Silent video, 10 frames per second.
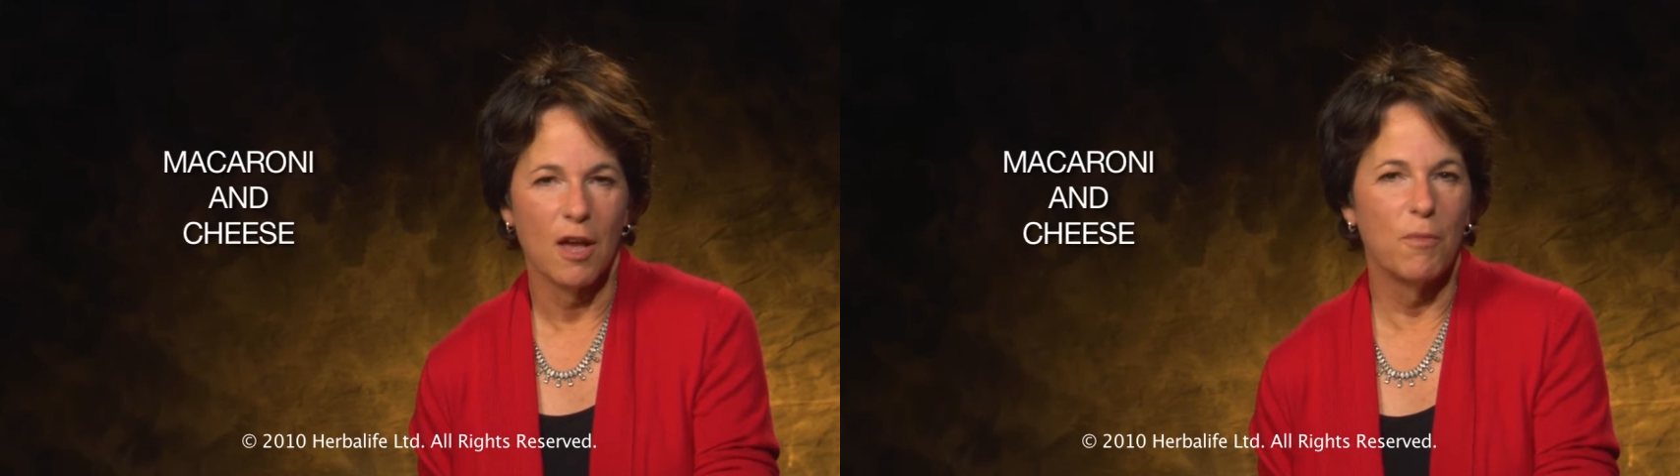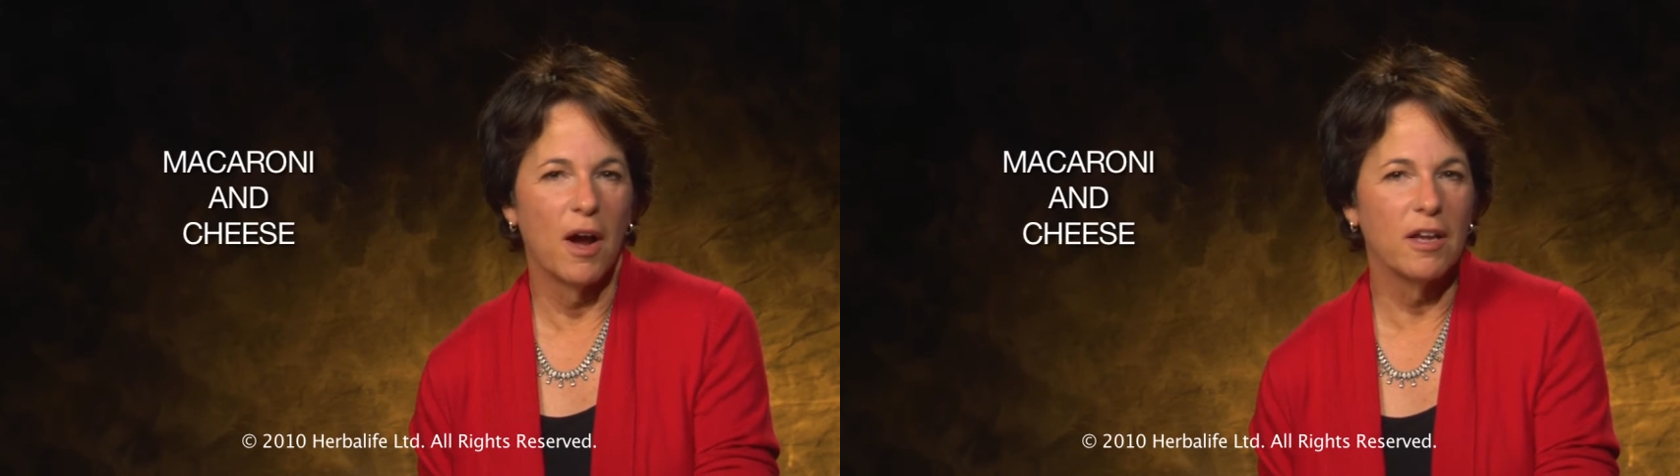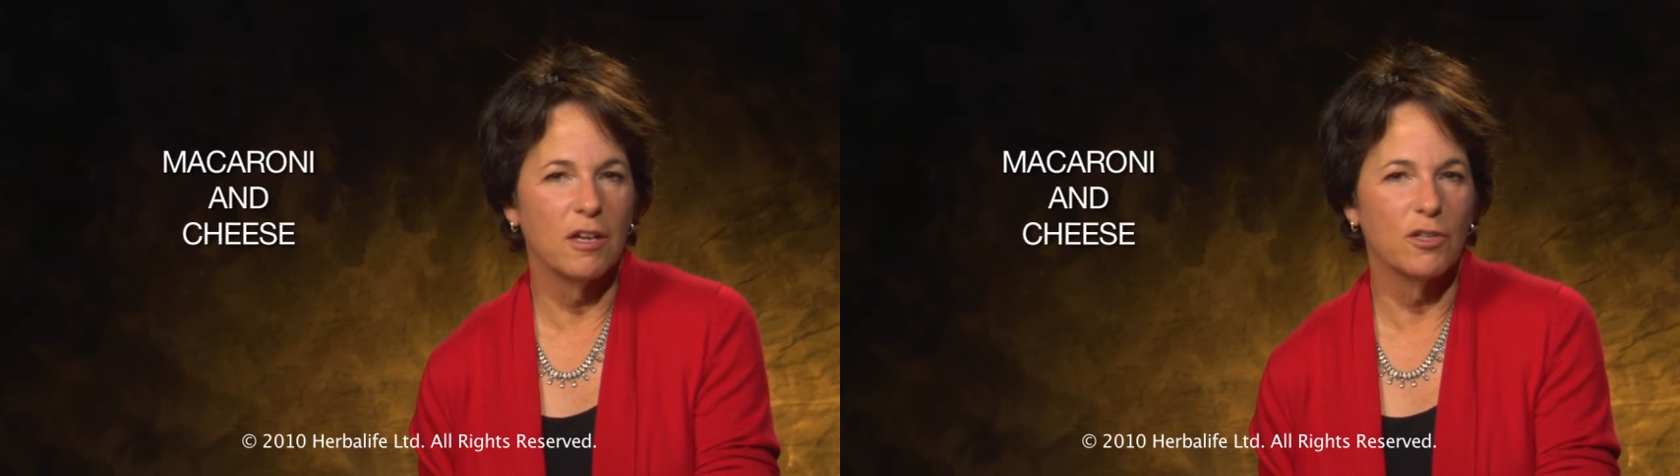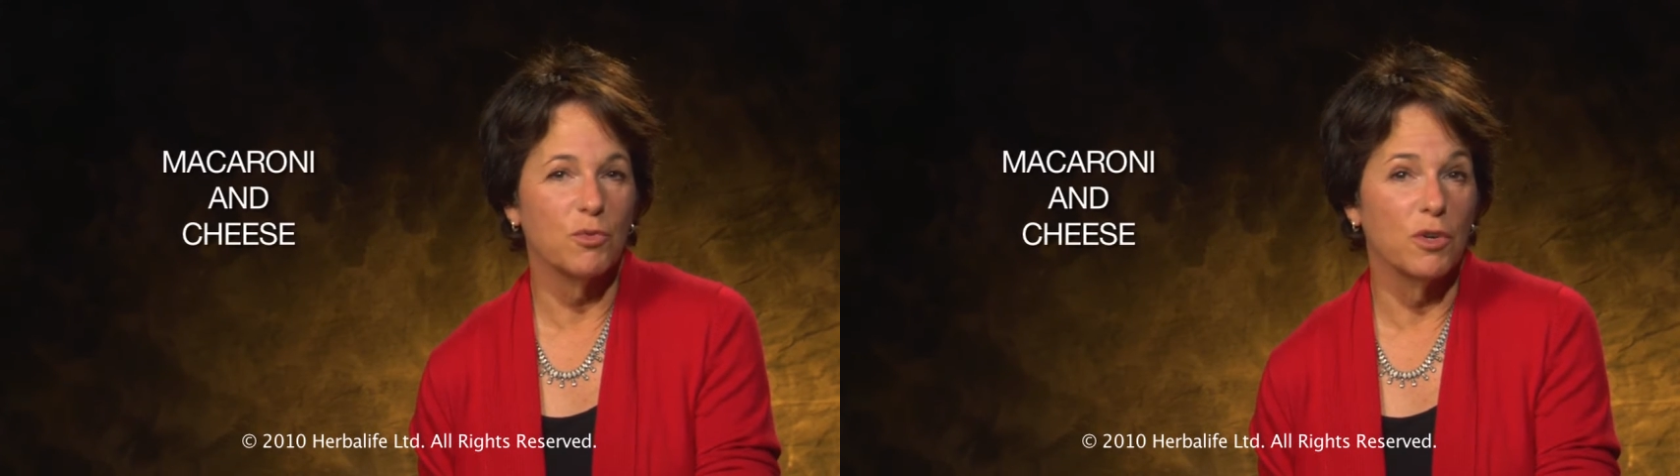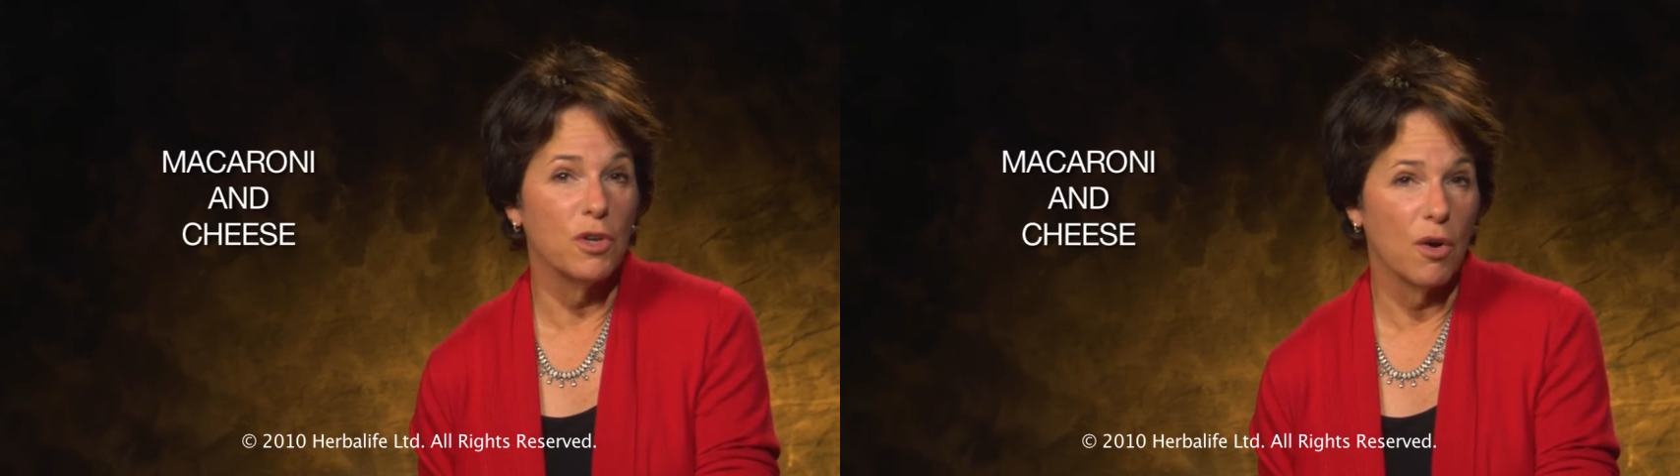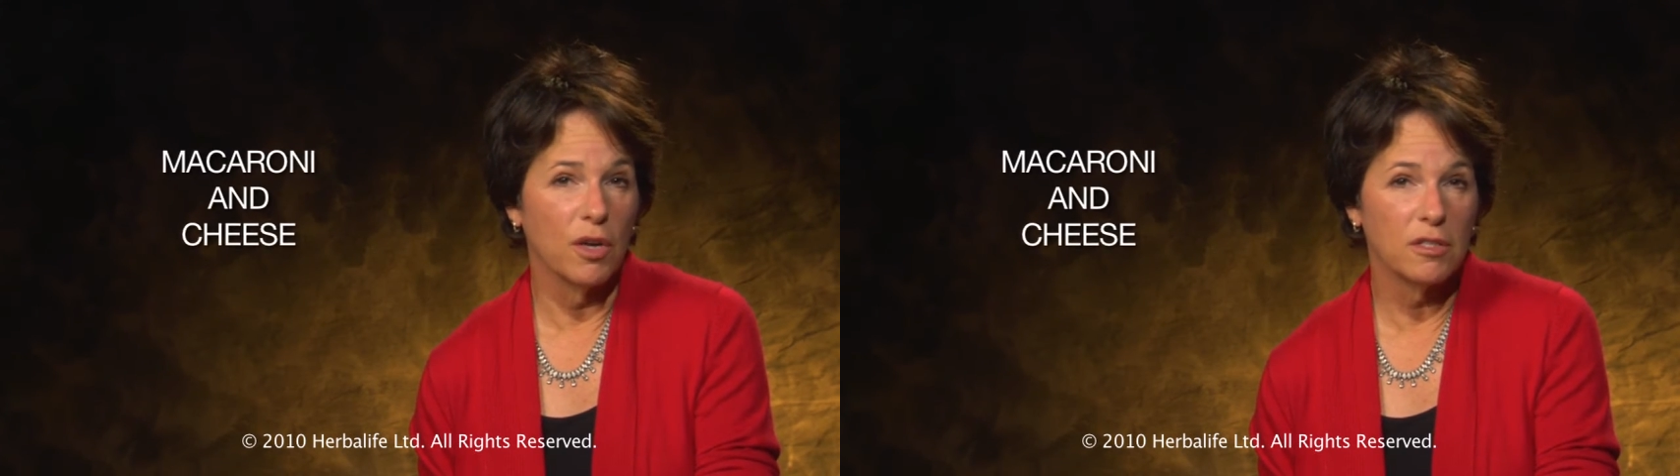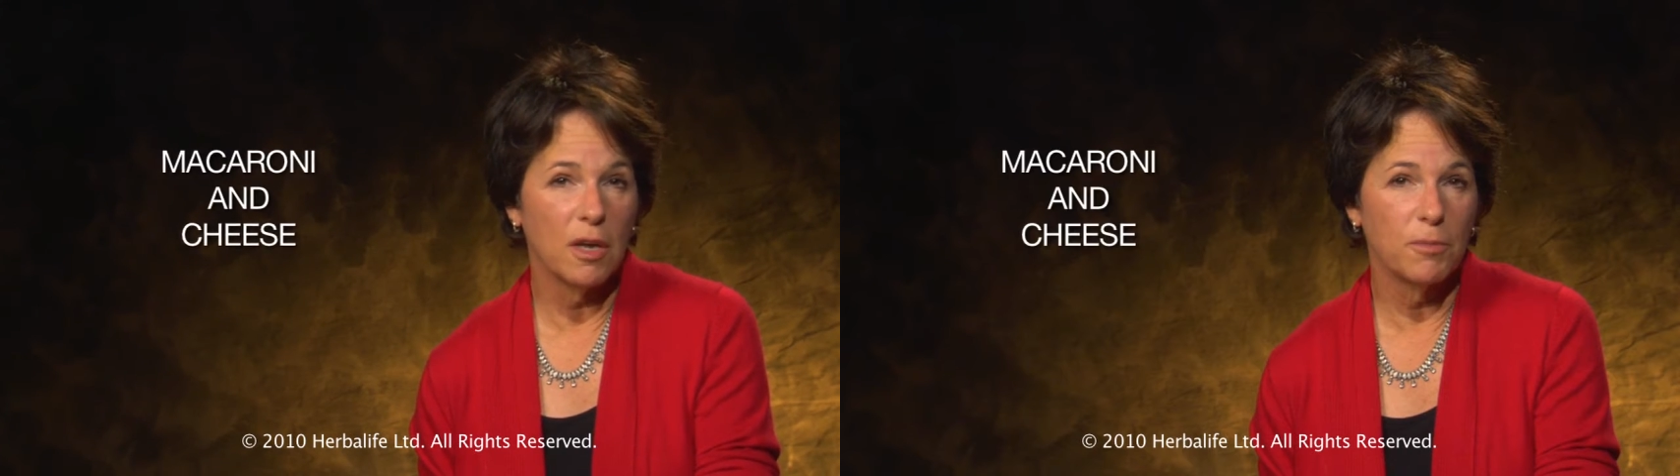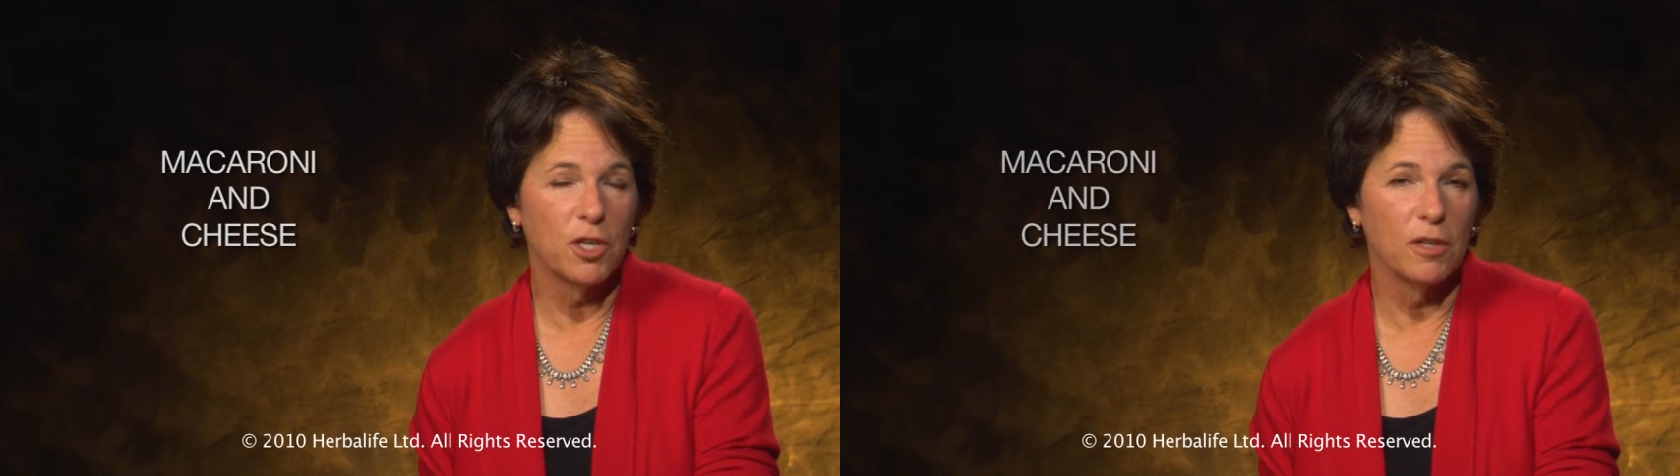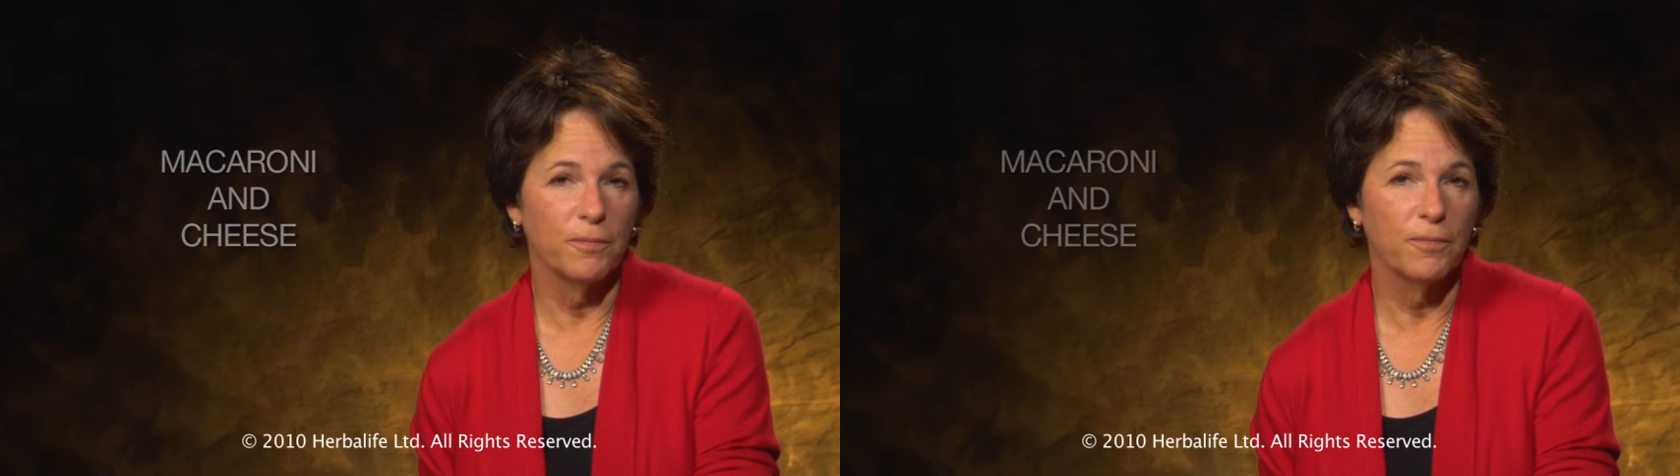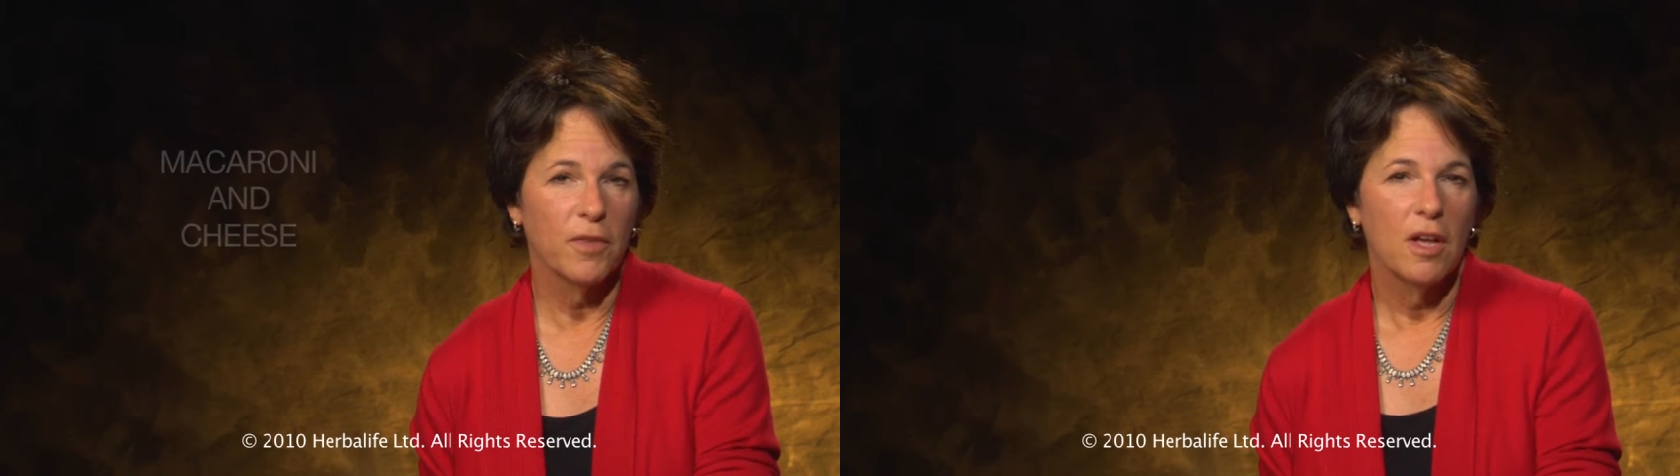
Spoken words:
and my kids were no exception.